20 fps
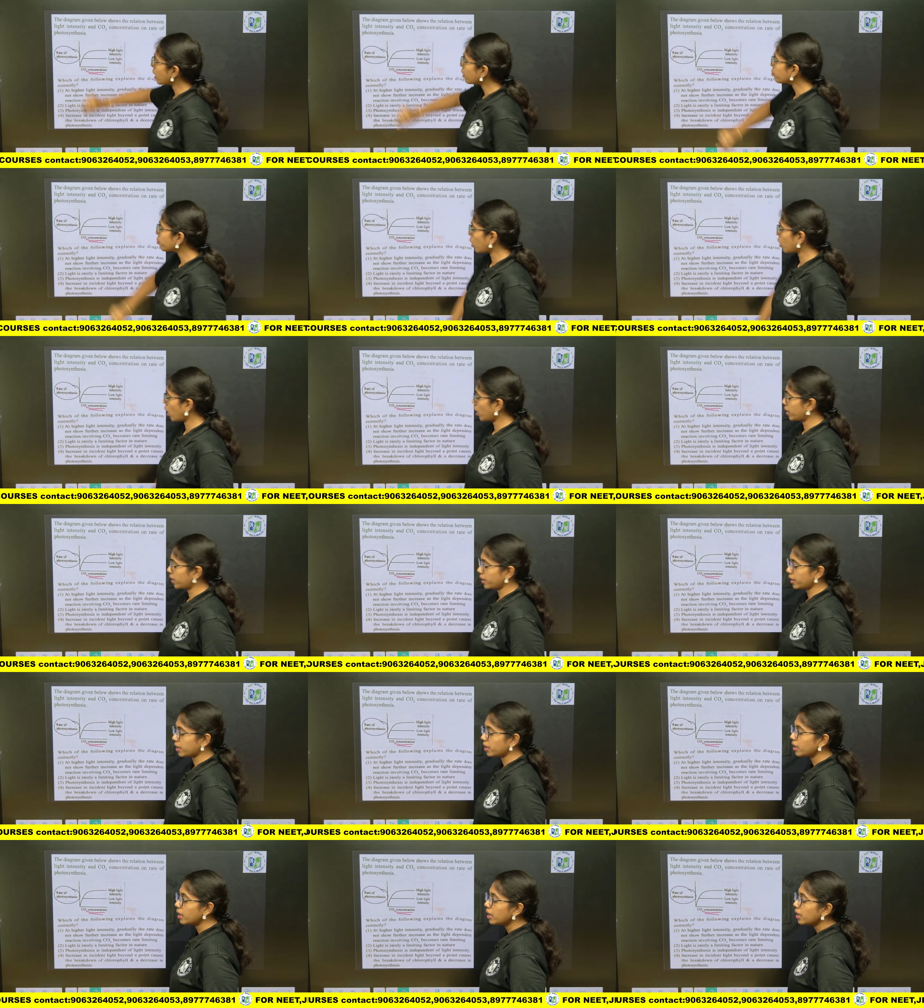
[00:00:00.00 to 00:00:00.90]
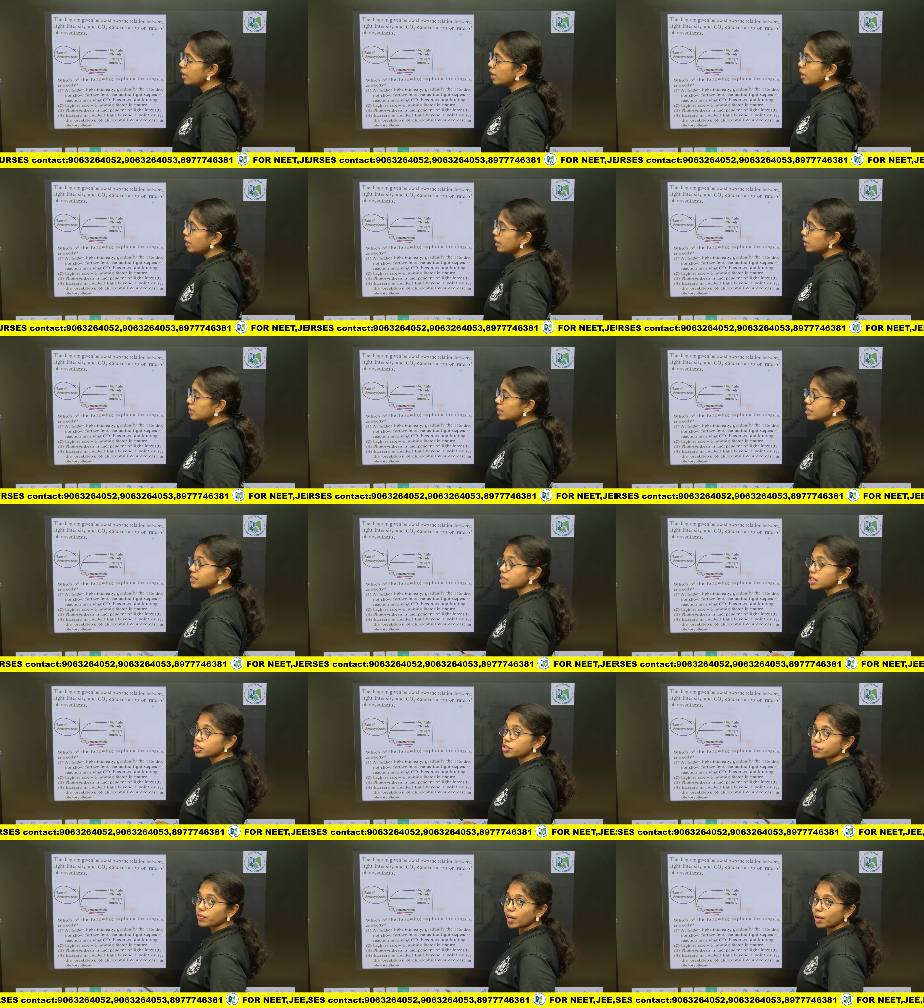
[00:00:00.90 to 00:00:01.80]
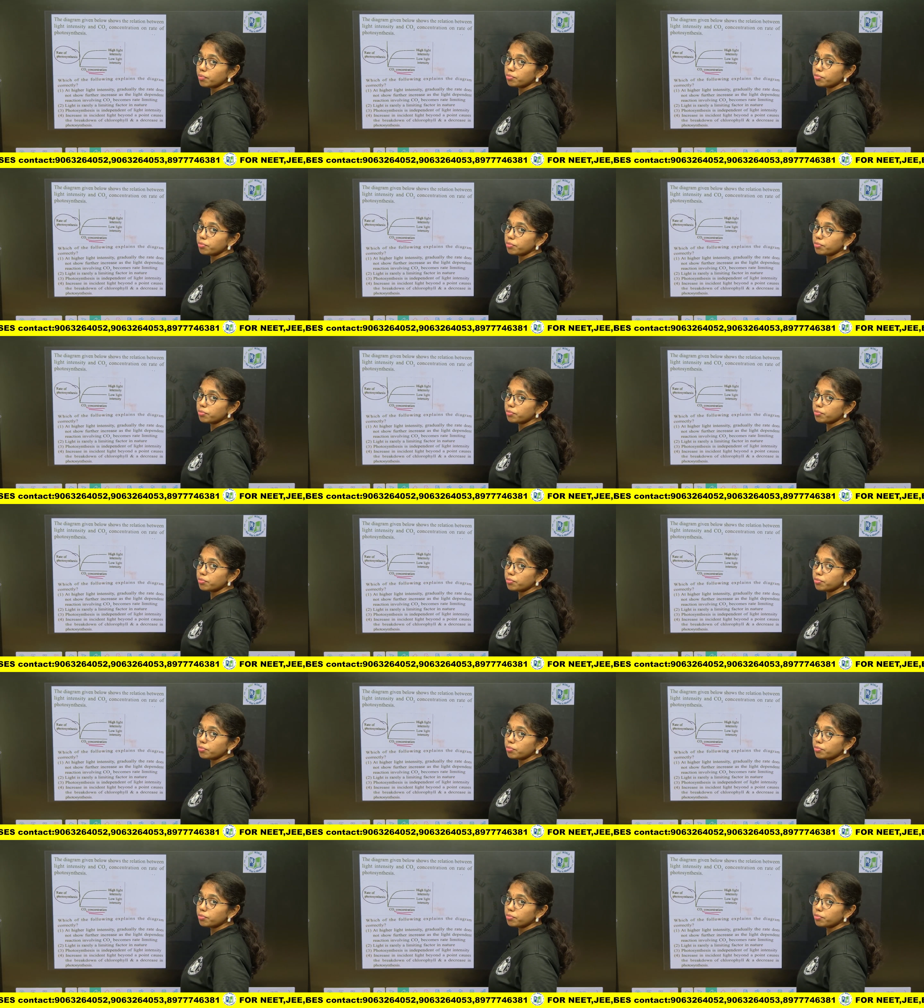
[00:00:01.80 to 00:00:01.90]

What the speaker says: plotted. This is from